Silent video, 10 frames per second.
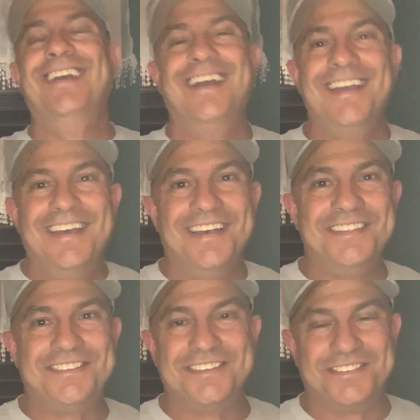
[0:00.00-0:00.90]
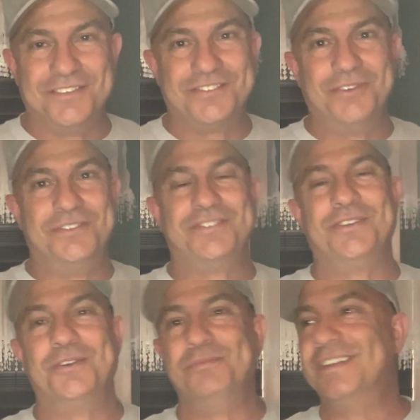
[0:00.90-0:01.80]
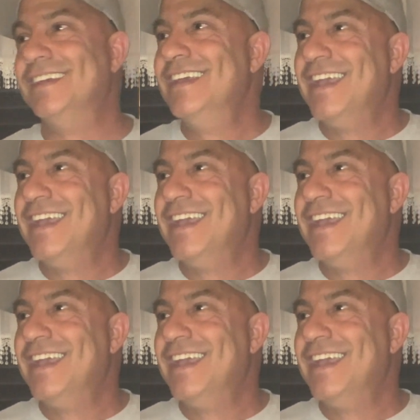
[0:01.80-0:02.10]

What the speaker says: It's just, they're so disturbing.